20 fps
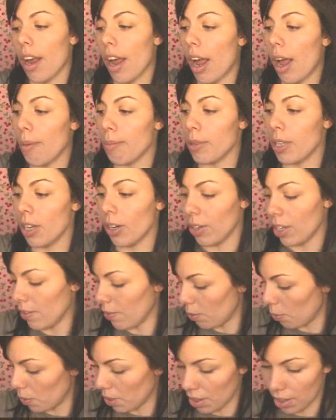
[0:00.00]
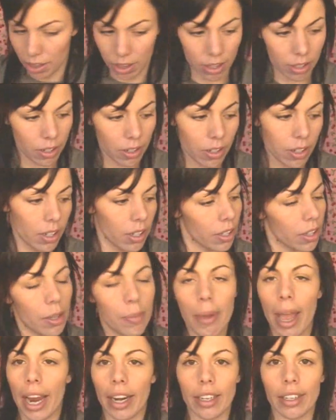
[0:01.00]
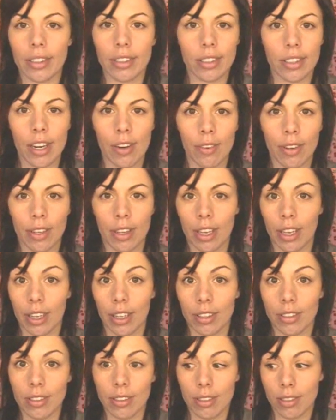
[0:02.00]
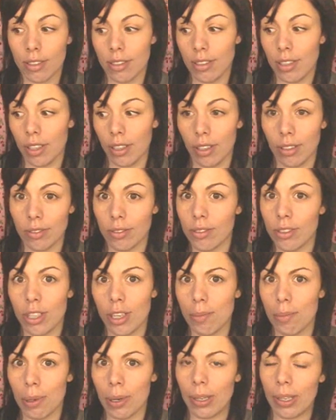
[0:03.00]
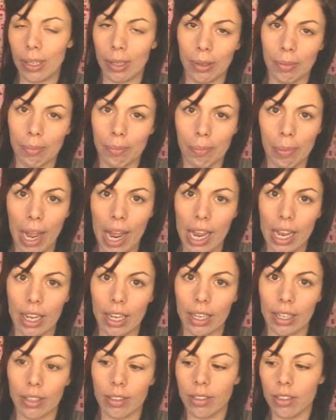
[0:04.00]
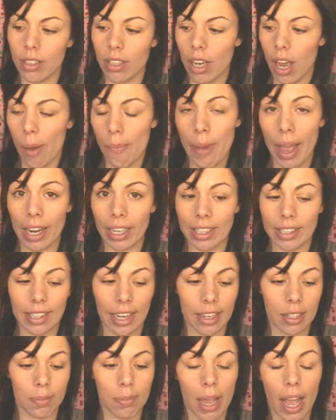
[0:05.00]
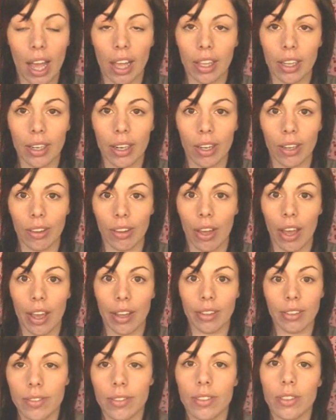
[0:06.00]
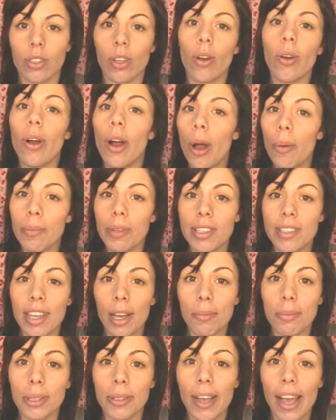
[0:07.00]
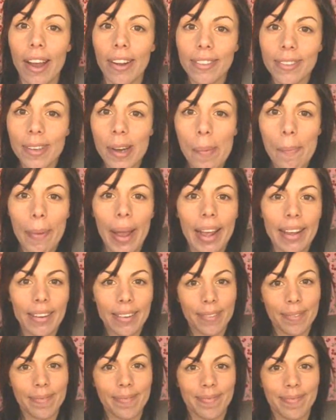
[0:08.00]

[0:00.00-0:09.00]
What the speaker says: You know, even with the magnets and everything, it's still cheaper than buying a magnetized palette online. So, hope this helped you out. Bye!